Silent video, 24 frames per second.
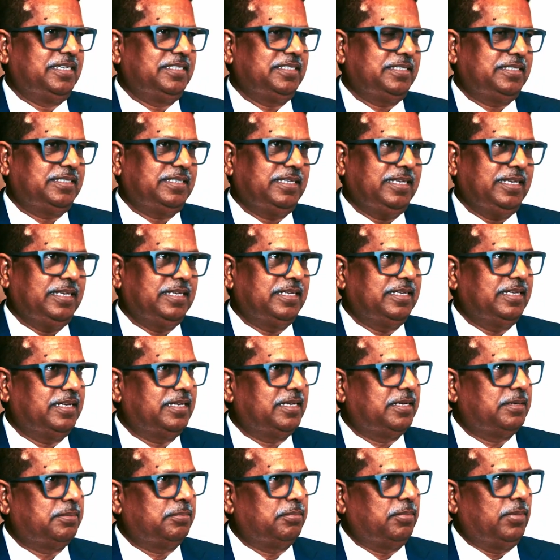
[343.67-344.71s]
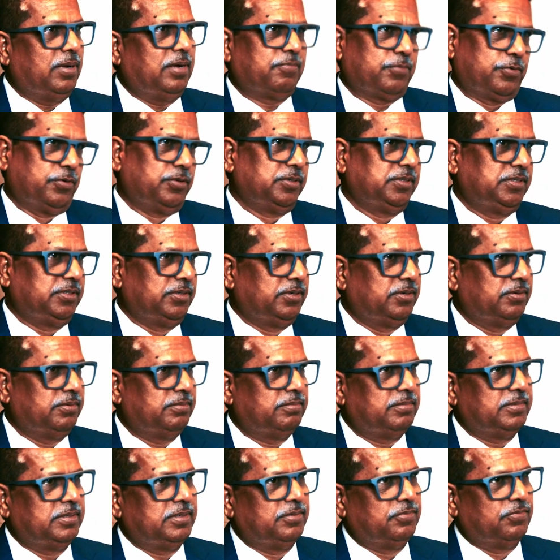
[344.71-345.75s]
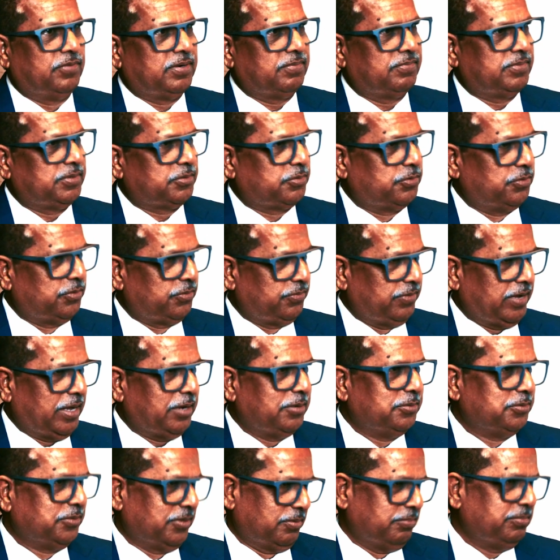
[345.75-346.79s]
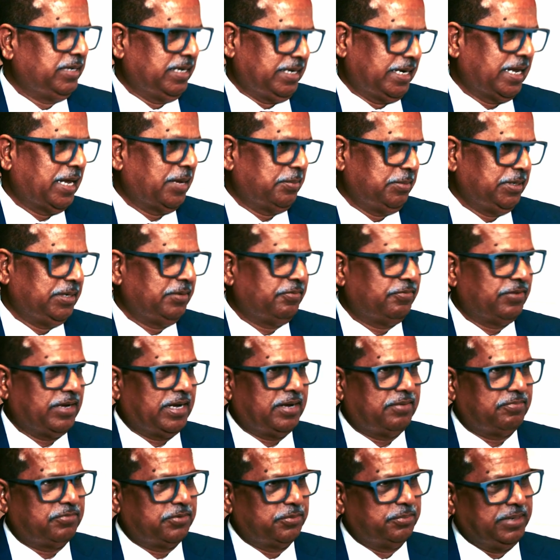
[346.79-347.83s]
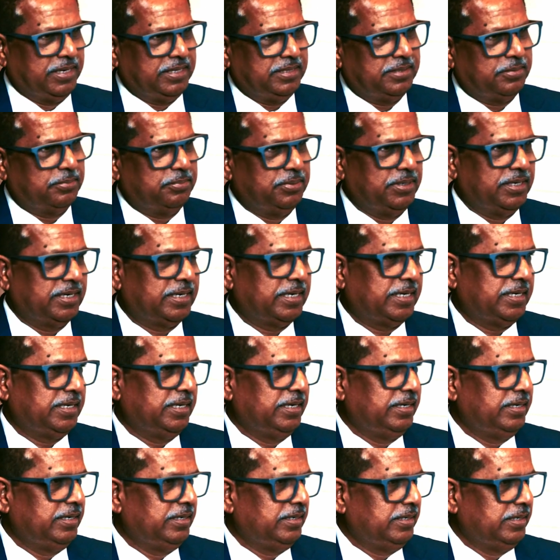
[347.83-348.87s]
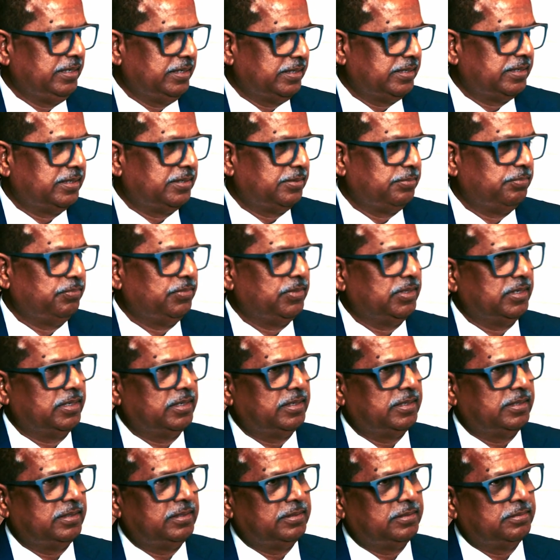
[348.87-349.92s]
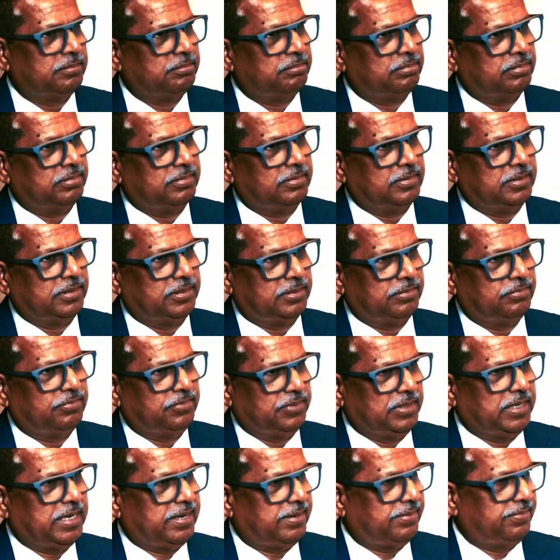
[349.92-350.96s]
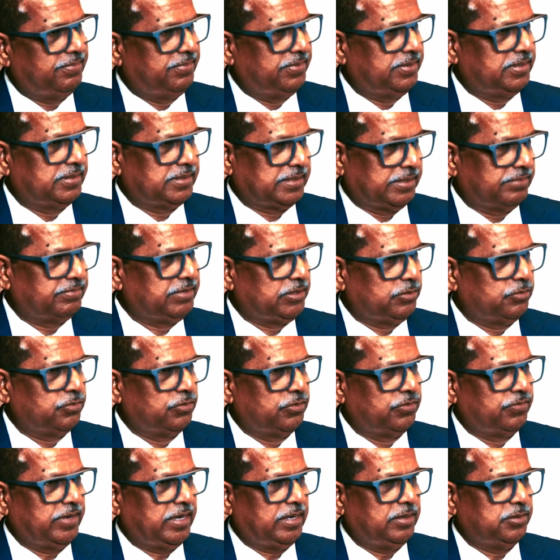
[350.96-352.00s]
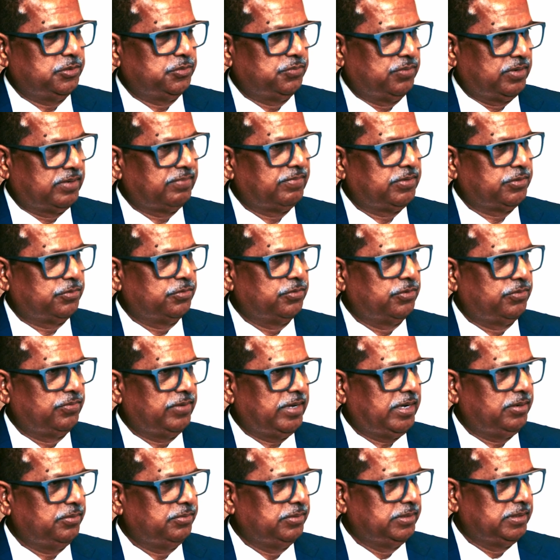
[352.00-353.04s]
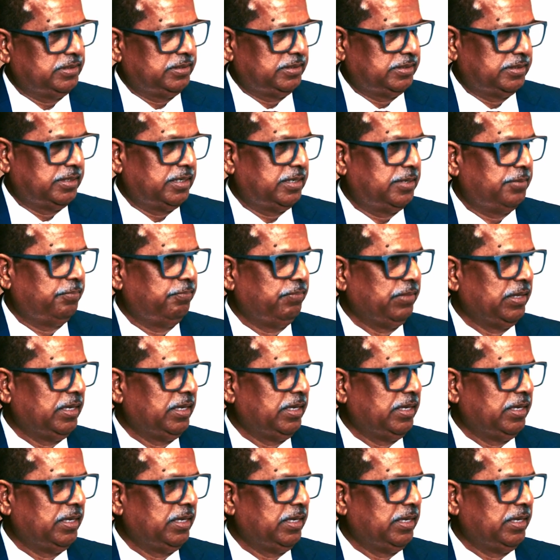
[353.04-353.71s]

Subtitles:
See, of course, you know, in one of the core values of BNI, I mean, if I have to bring the BNI in here, we have 7 core values. One of the core values is,